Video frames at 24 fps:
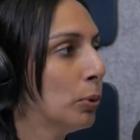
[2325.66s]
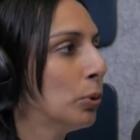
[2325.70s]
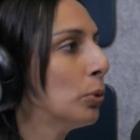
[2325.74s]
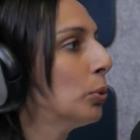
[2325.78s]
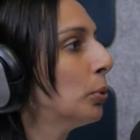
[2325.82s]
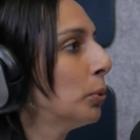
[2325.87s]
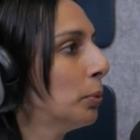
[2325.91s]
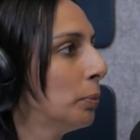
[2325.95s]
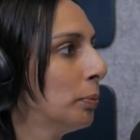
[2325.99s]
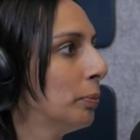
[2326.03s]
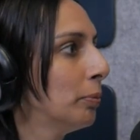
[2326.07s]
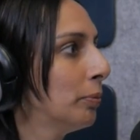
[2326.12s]

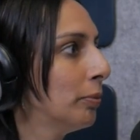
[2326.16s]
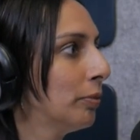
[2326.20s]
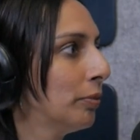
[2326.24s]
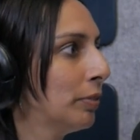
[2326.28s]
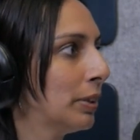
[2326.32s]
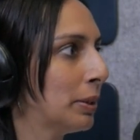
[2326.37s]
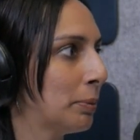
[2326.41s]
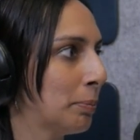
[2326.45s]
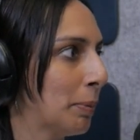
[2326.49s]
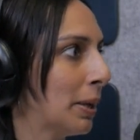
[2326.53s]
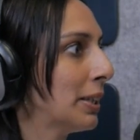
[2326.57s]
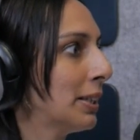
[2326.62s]
elbow room
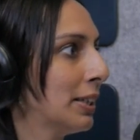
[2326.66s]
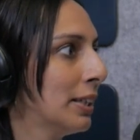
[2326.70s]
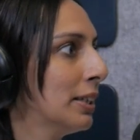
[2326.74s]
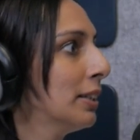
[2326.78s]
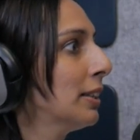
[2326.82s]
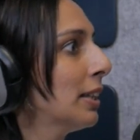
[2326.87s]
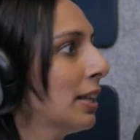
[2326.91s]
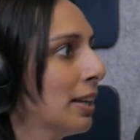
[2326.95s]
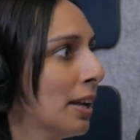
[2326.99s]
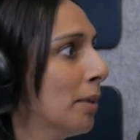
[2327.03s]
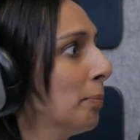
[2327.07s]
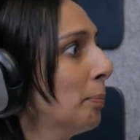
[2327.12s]
with
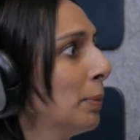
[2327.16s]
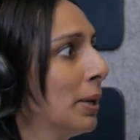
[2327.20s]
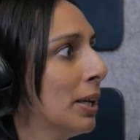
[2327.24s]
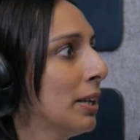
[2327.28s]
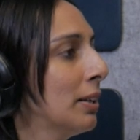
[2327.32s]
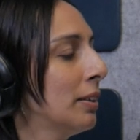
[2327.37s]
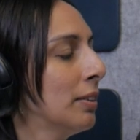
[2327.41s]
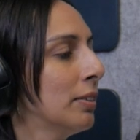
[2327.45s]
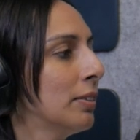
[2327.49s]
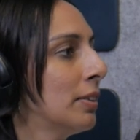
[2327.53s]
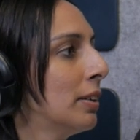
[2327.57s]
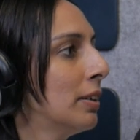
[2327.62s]
money than our
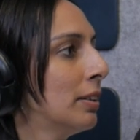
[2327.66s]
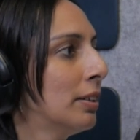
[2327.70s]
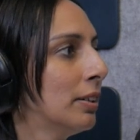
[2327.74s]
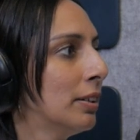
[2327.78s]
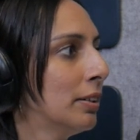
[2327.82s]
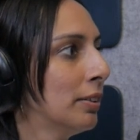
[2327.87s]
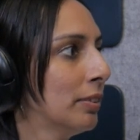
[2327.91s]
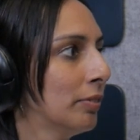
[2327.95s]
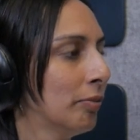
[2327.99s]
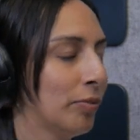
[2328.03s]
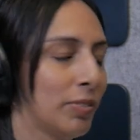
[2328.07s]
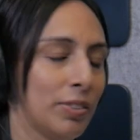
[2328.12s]
parents
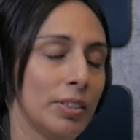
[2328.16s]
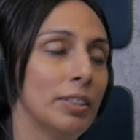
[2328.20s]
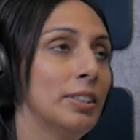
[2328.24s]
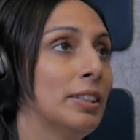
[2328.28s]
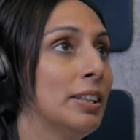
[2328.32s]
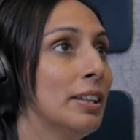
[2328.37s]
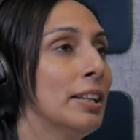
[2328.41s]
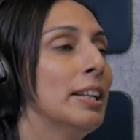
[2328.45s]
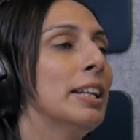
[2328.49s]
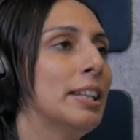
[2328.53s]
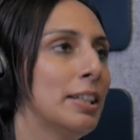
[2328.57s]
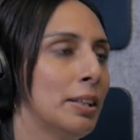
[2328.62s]
did.
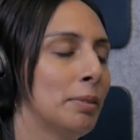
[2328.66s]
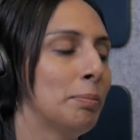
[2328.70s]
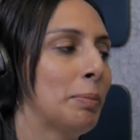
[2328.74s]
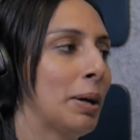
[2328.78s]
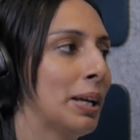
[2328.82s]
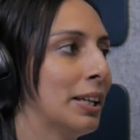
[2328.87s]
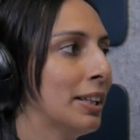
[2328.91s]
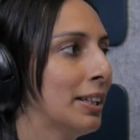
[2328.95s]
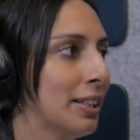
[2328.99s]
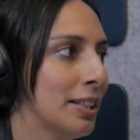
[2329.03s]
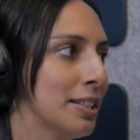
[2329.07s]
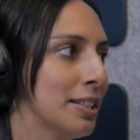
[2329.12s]
Certainly in